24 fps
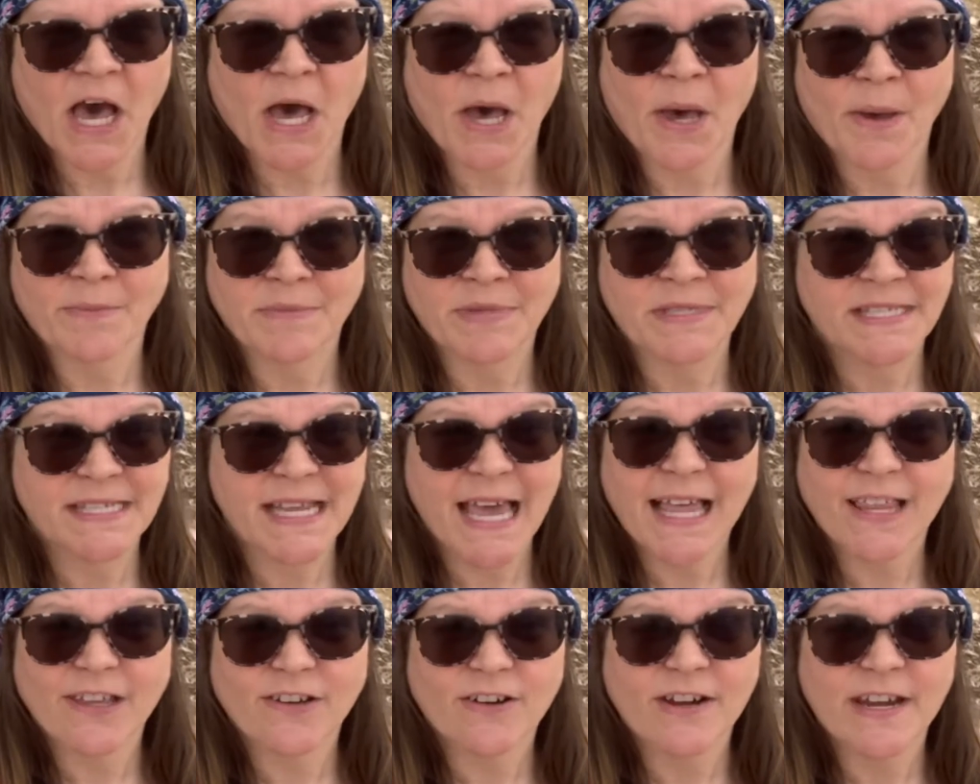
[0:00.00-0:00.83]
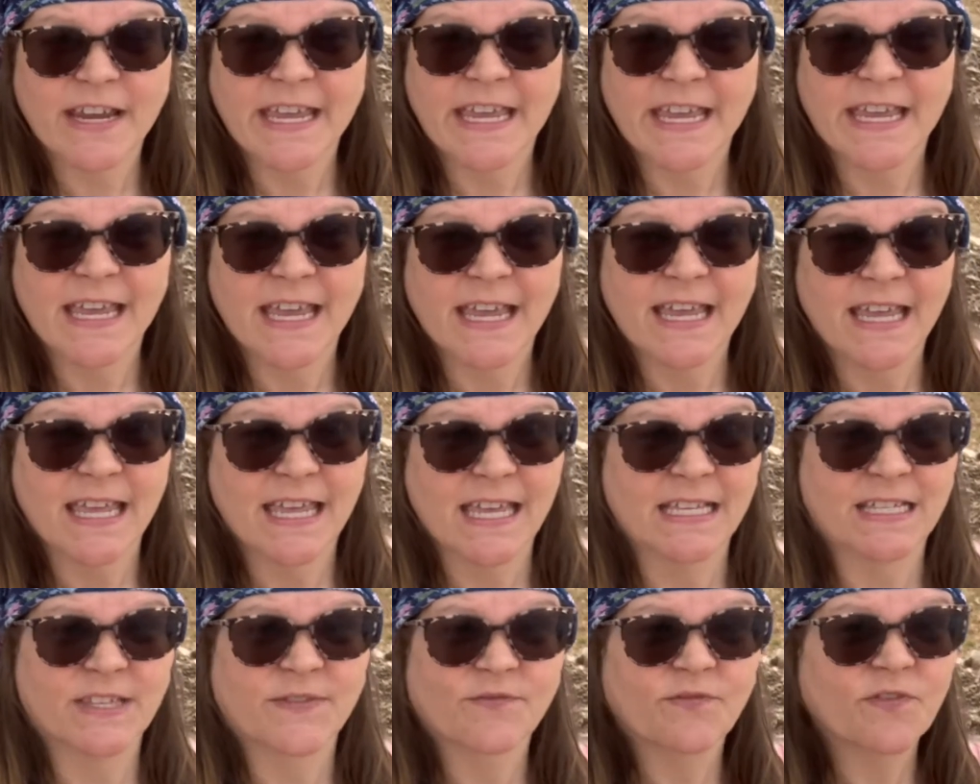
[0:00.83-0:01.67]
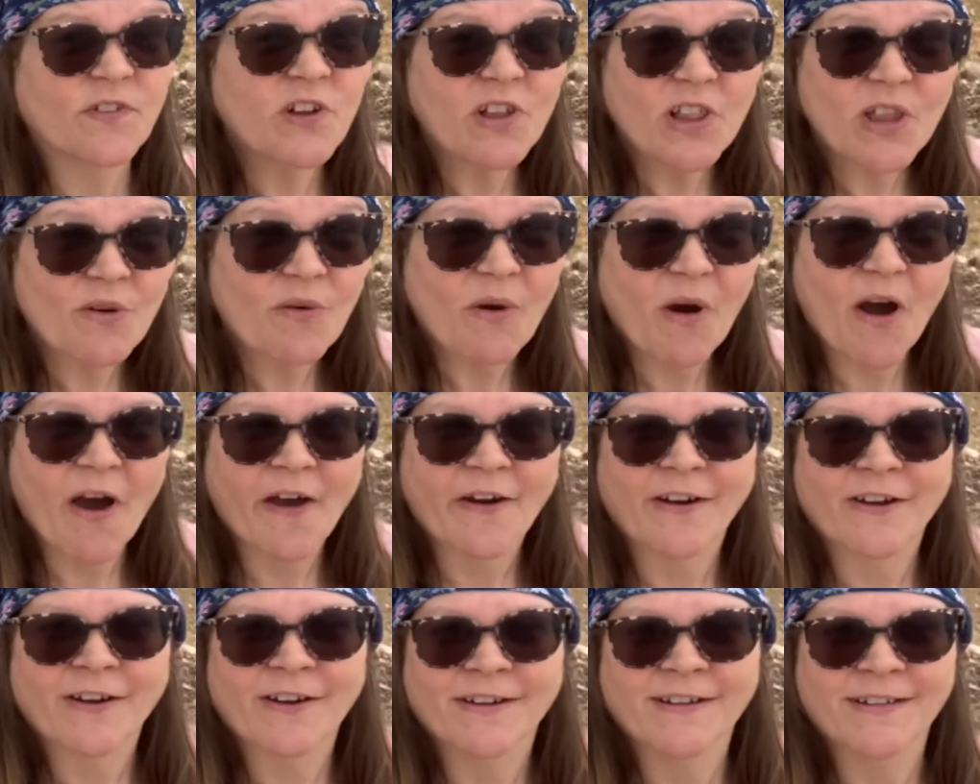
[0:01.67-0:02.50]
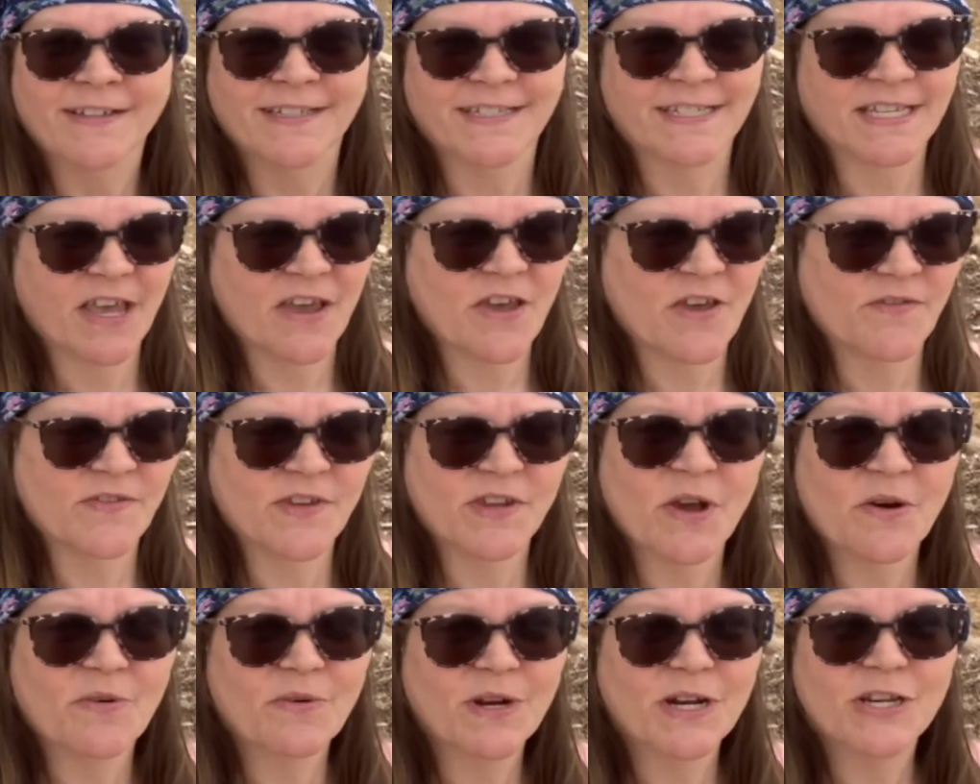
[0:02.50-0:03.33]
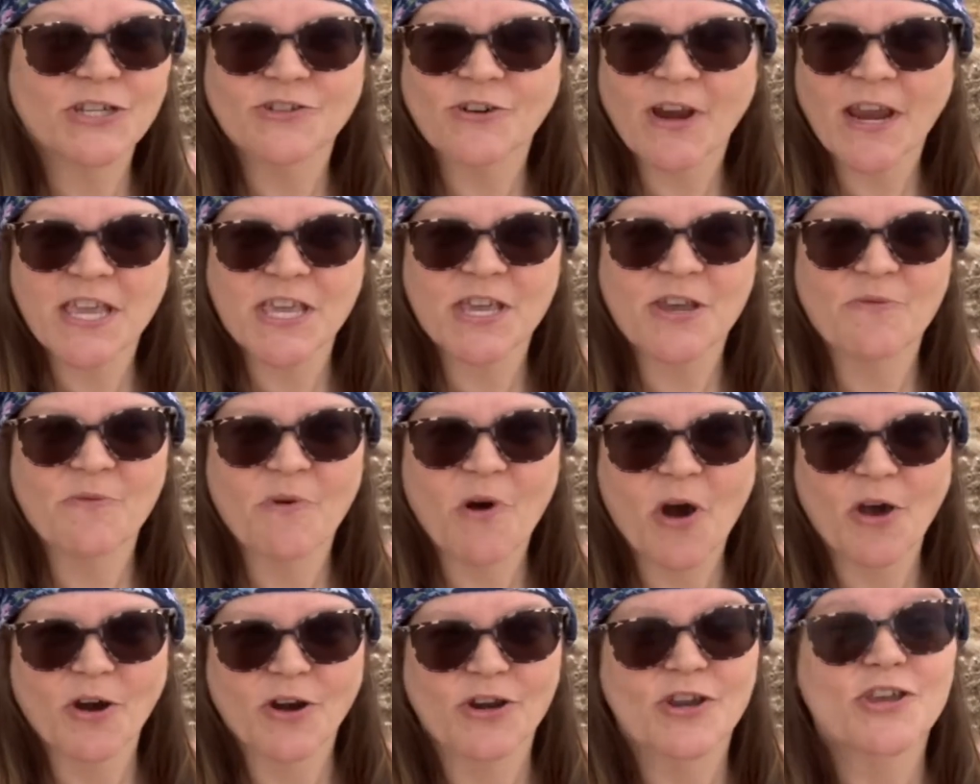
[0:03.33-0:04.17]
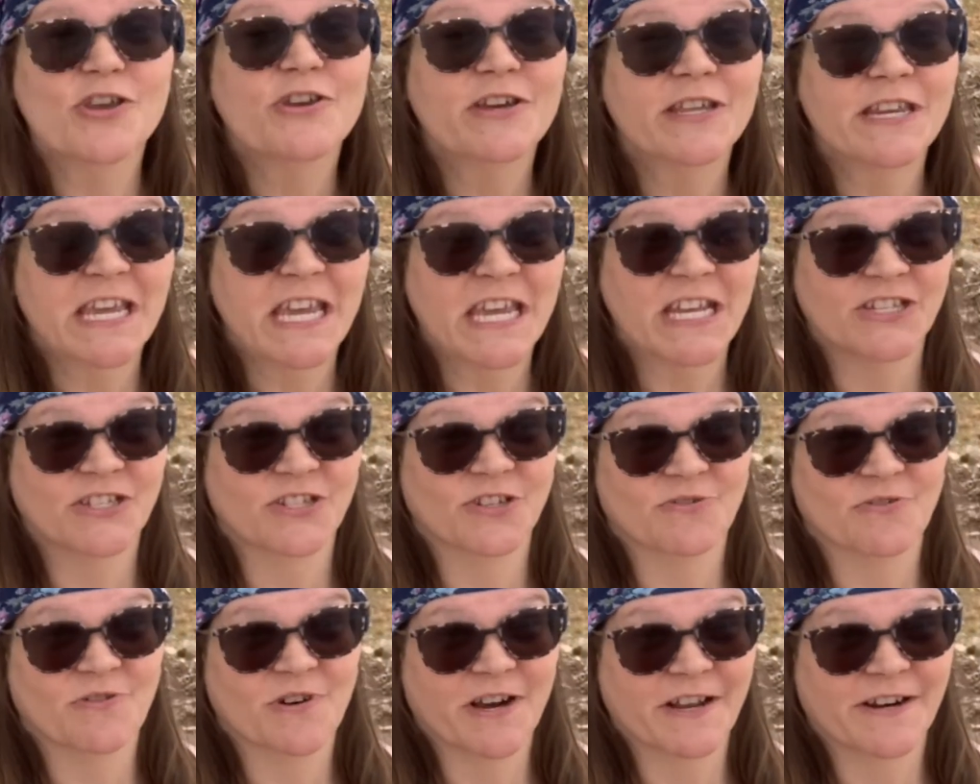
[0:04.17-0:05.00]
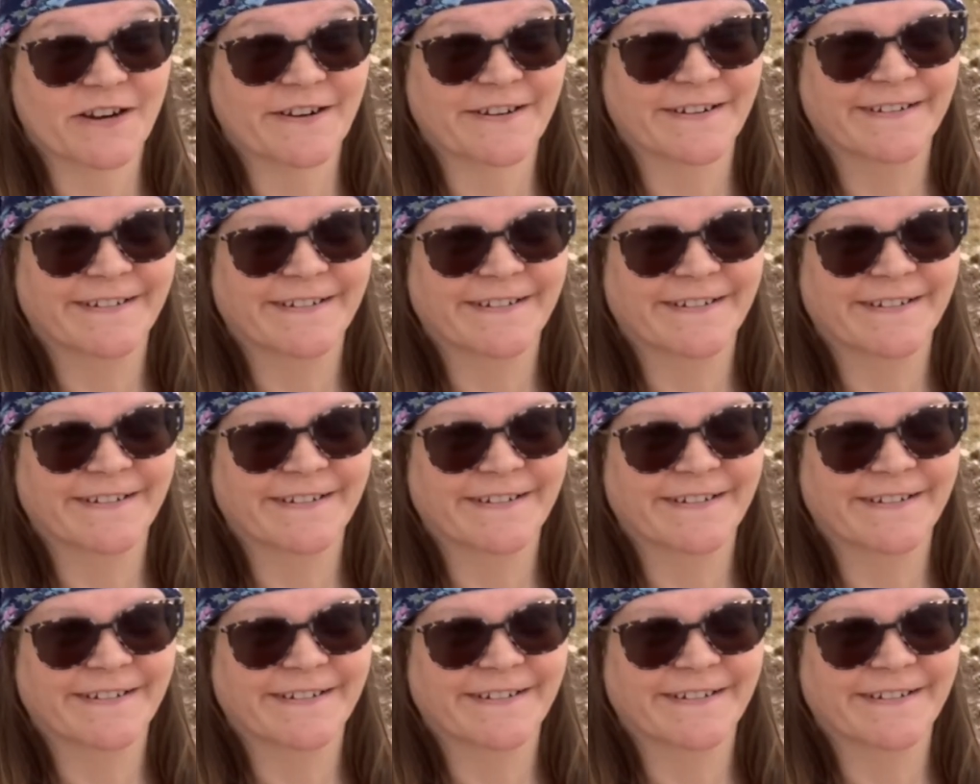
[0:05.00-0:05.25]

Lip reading: celery is full of water. So if you don't want to drink your water, you can eat your water.